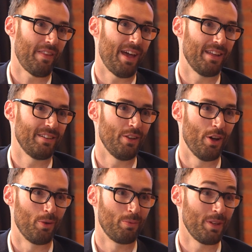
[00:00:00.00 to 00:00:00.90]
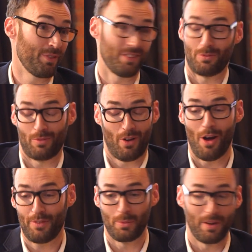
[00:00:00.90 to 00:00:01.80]
that even
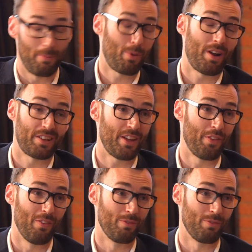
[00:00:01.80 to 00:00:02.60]
often when a product's out